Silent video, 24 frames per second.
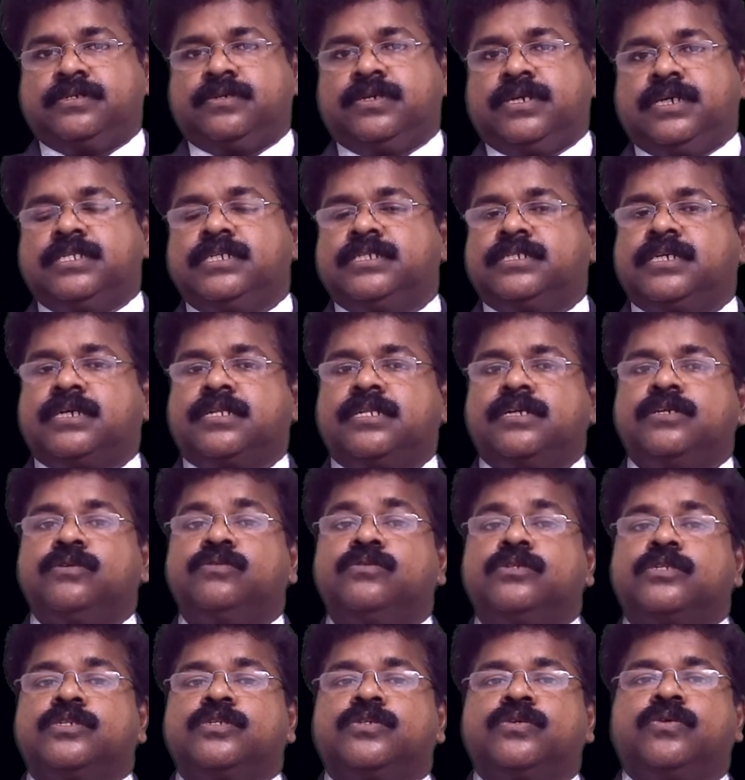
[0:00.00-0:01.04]
Okay, these are the
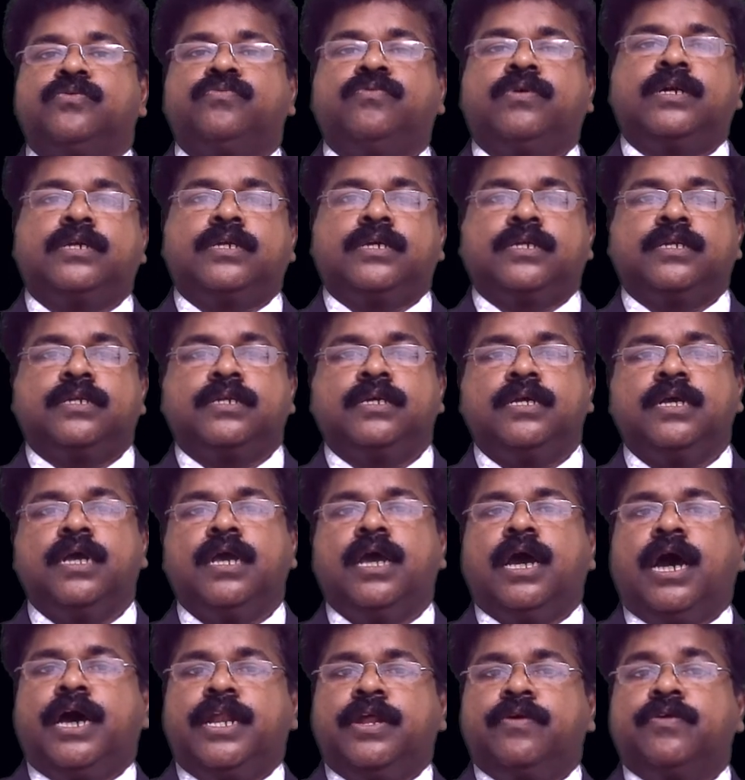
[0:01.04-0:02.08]
uses of water.
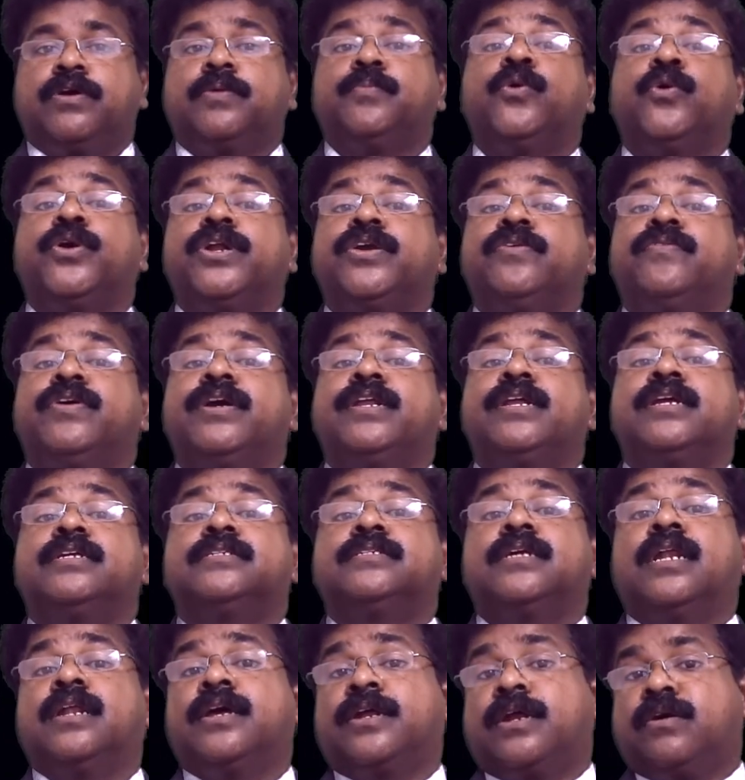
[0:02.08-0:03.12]
And our body weight,
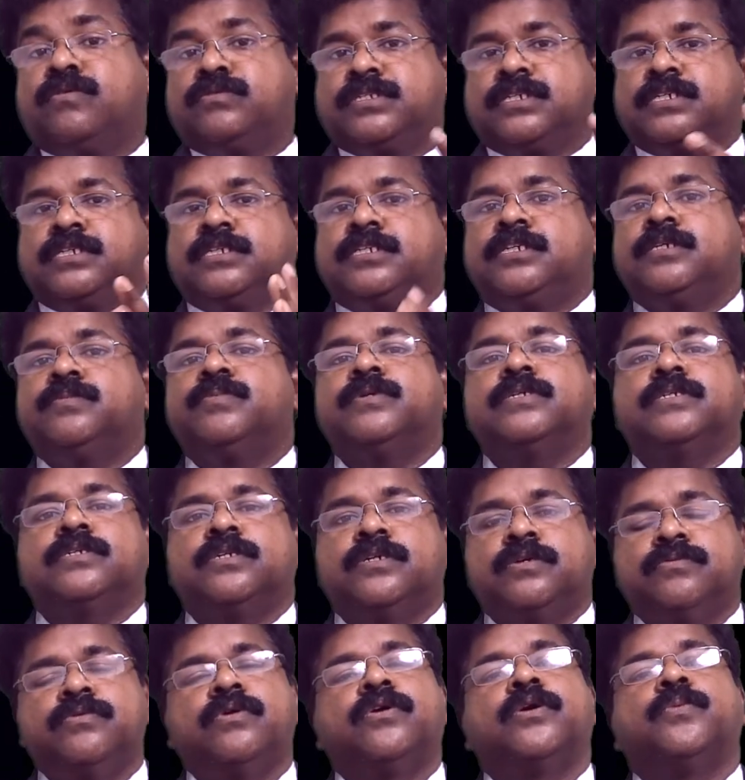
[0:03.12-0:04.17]
it's around 60%
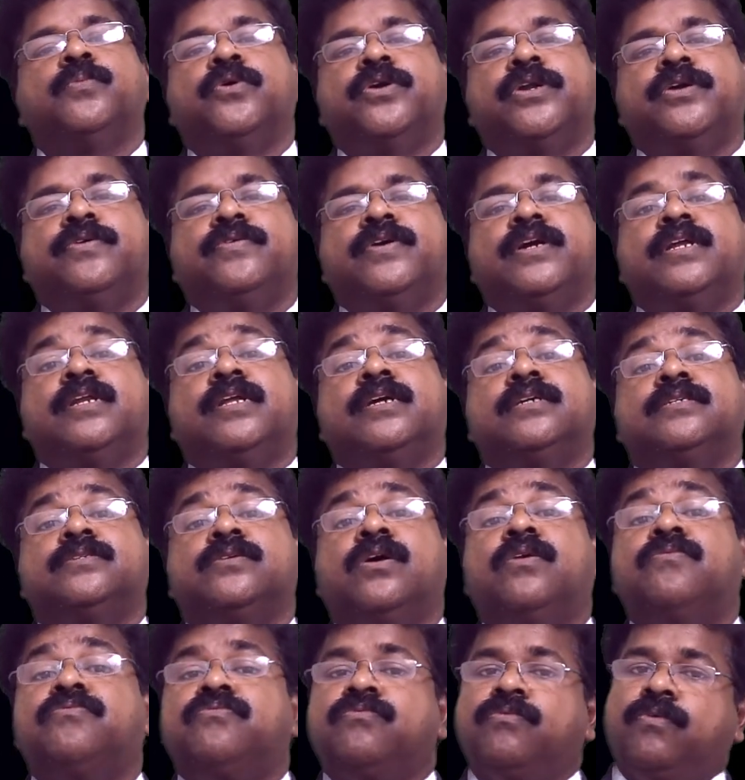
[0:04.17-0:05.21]
of our body weight is
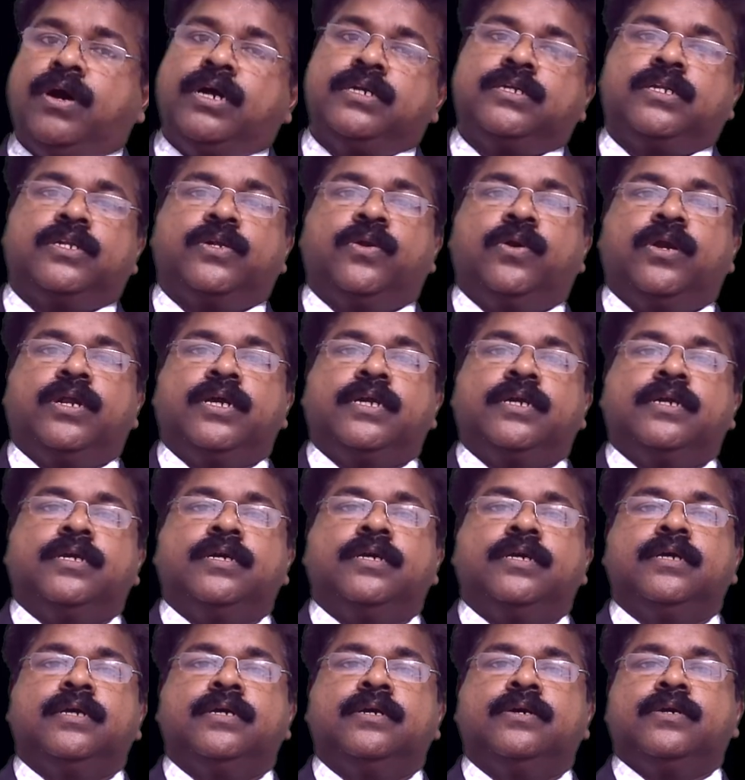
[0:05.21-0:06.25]
of water only.
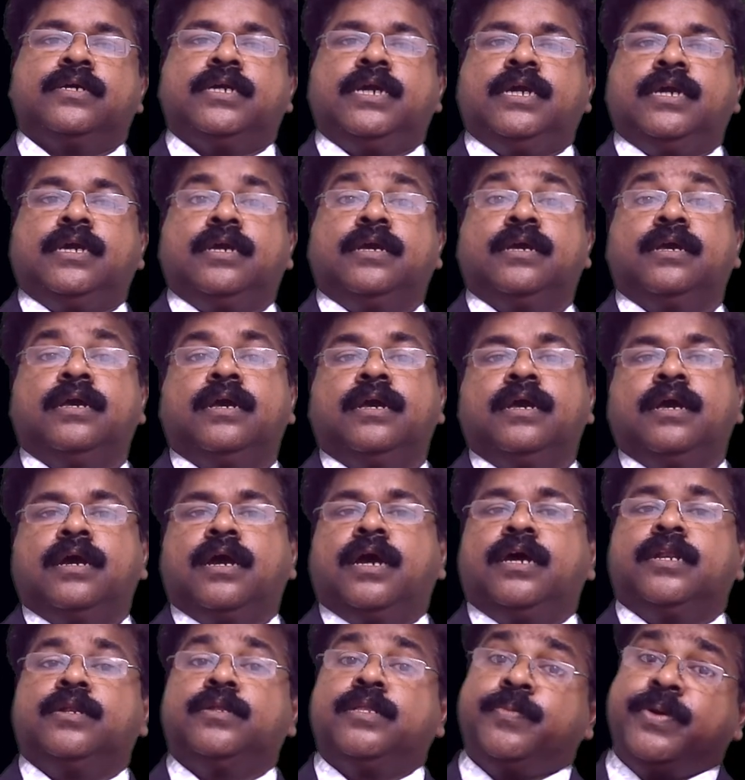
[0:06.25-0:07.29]
Okay,
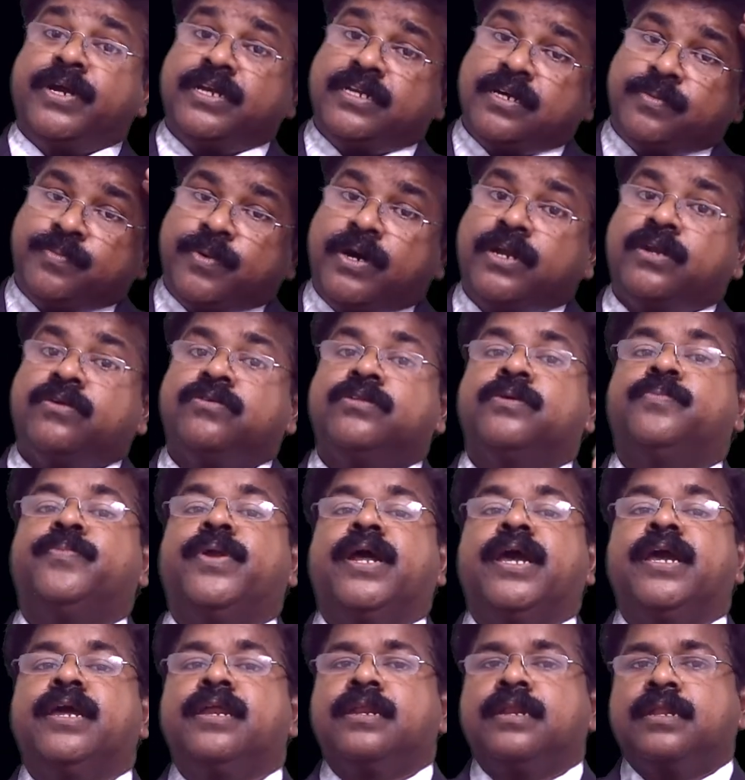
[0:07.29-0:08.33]
and the major part of the
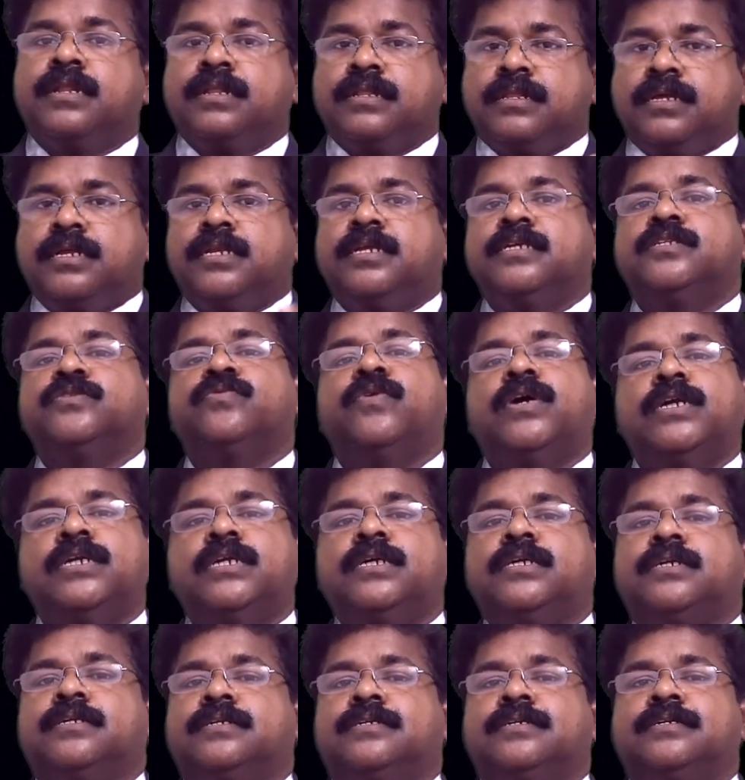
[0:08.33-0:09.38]
brain, that is
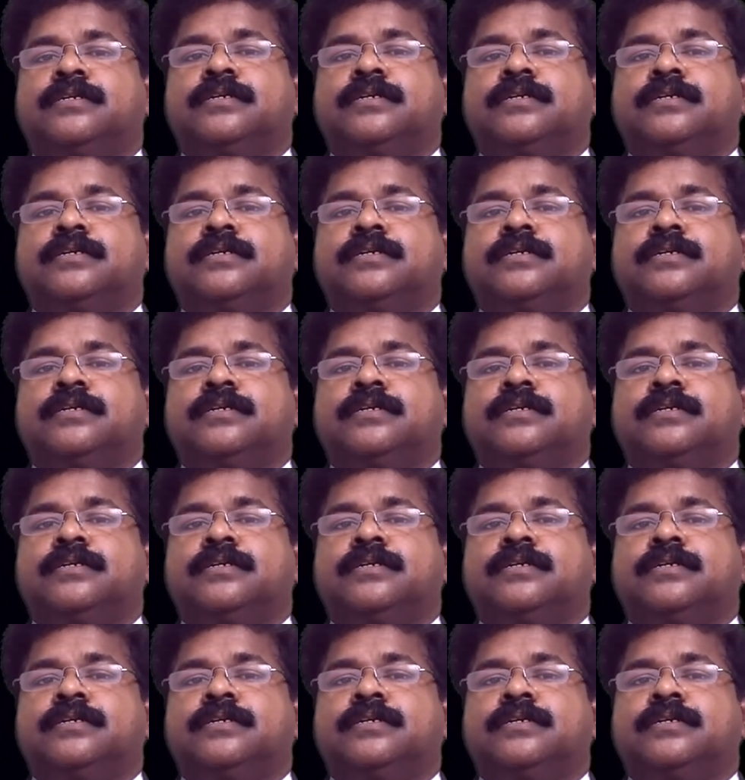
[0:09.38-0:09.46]
water.